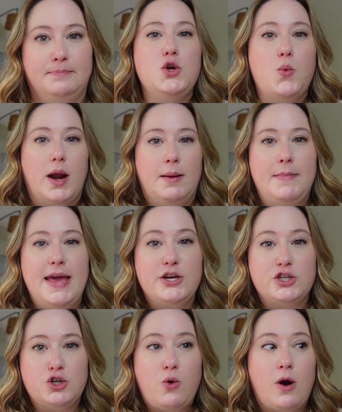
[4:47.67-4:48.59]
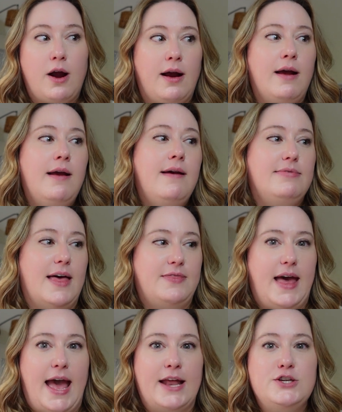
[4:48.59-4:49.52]
You want to make sure that
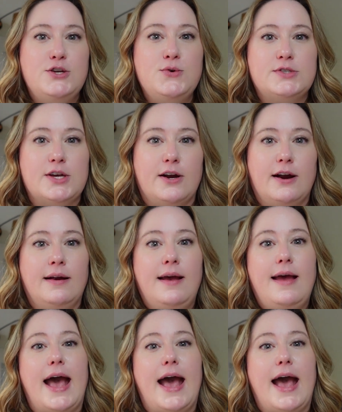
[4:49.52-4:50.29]
the end user